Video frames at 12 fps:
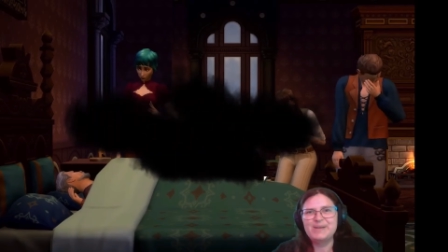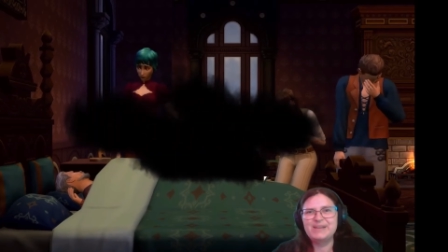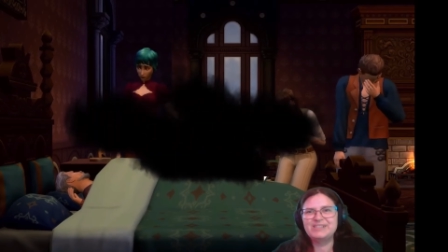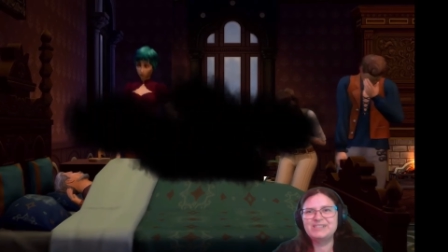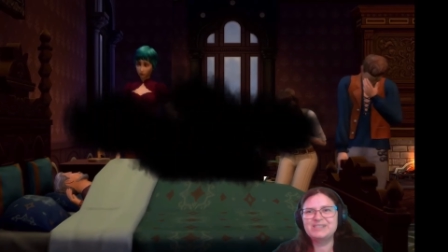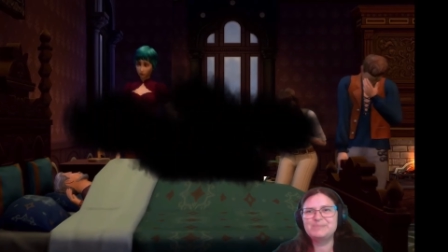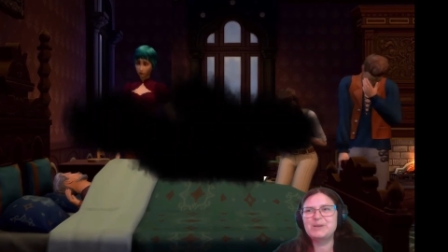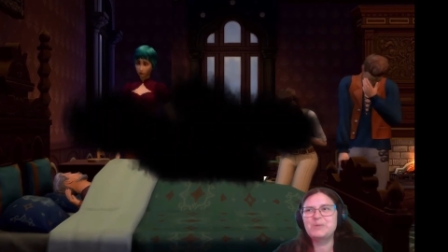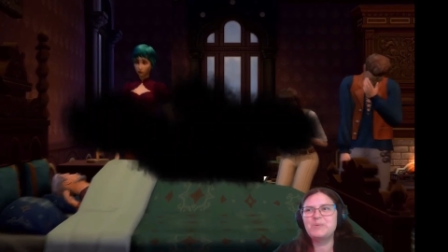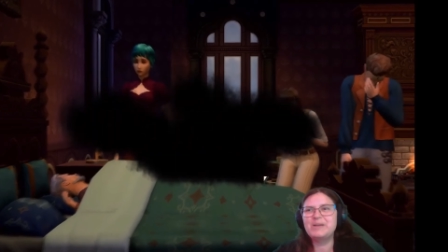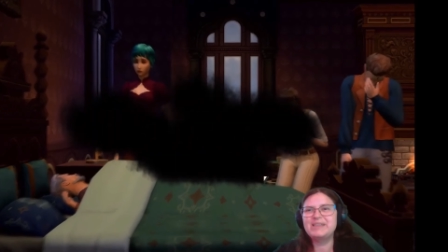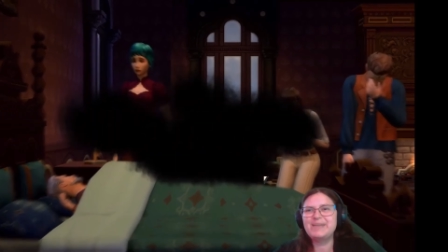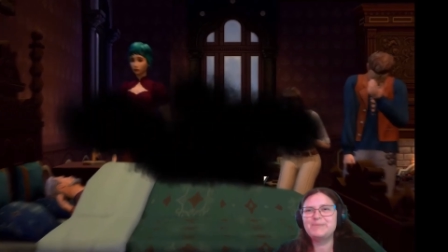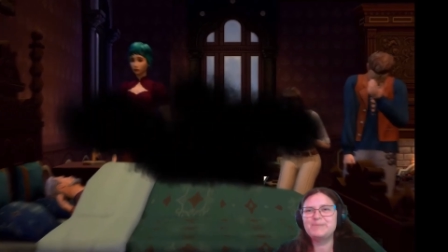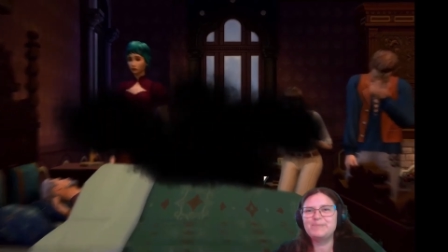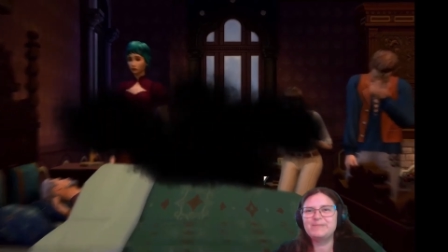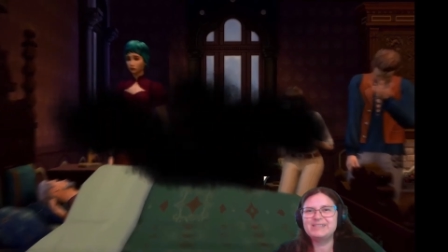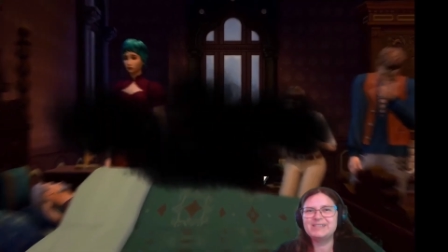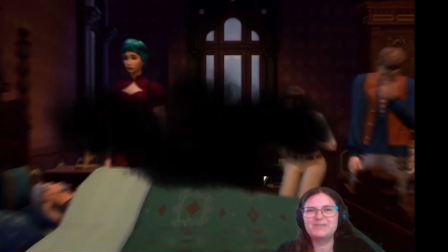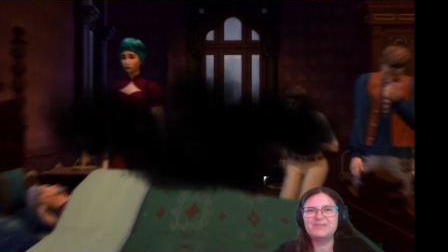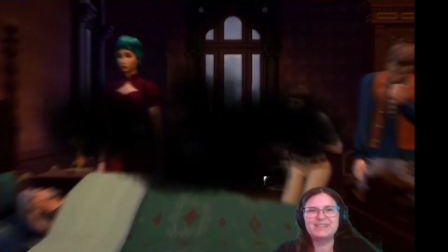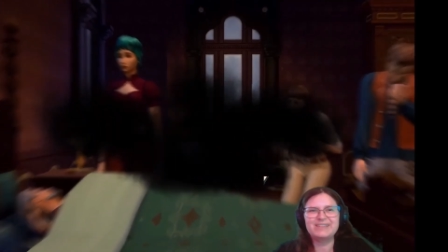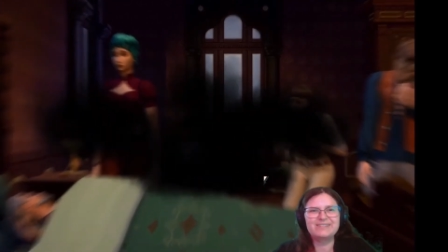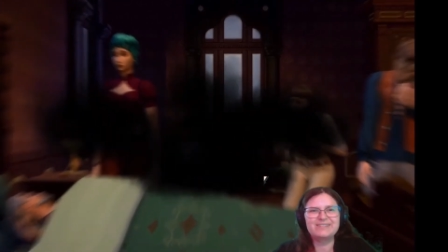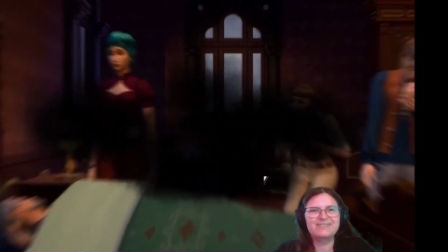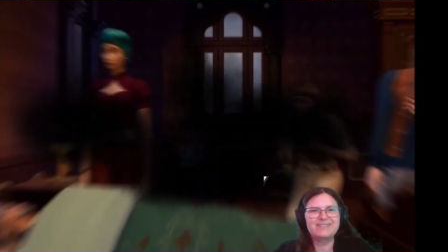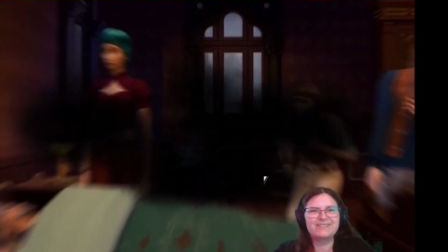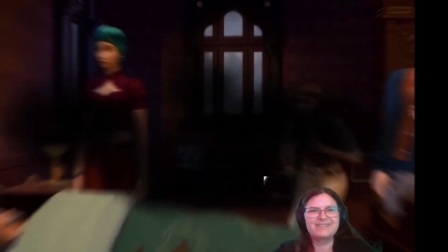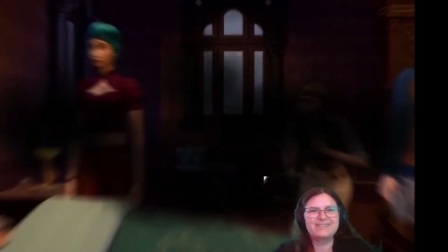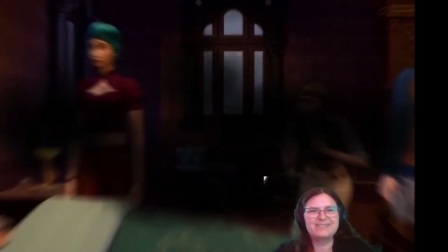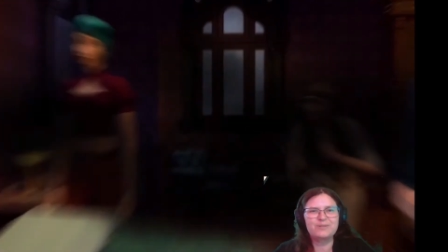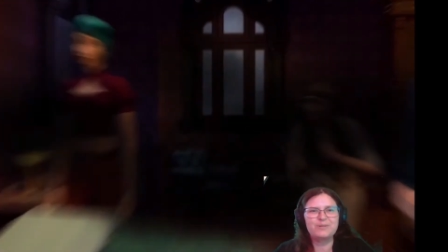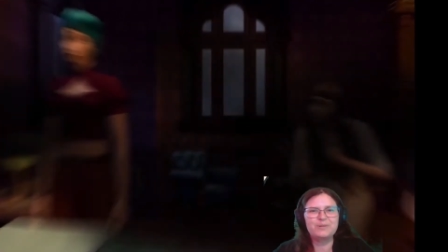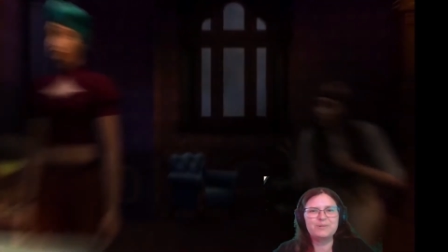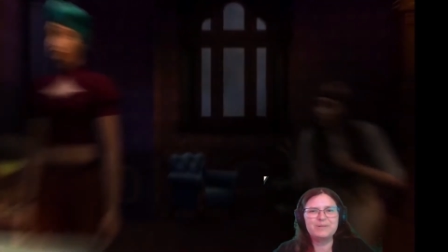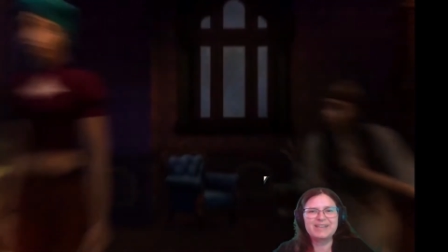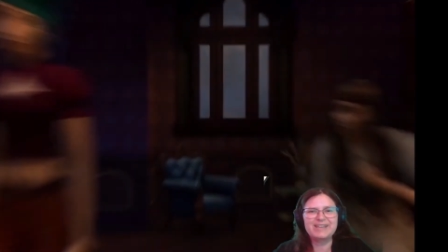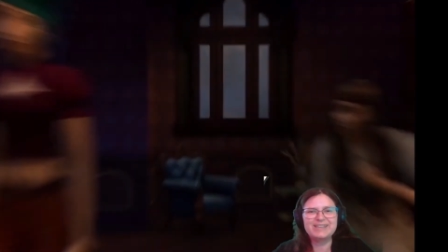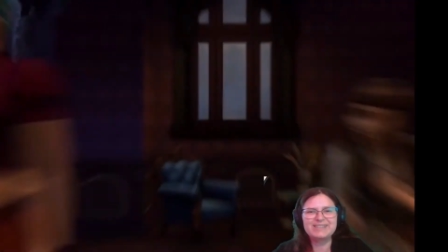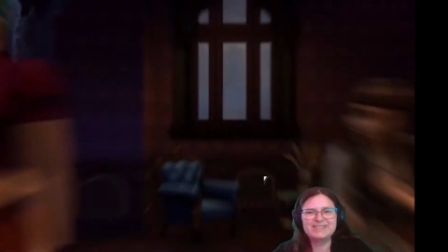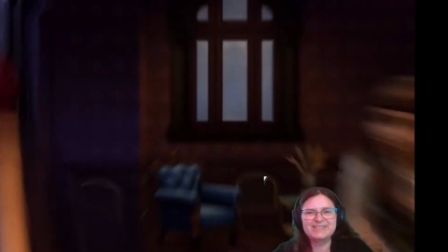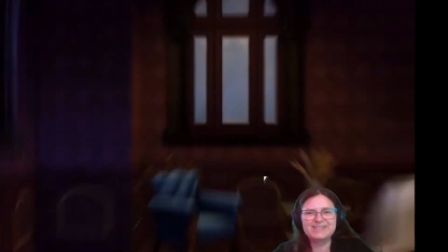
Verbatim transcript: I should just pick one name and stick with it. Crow, I guess.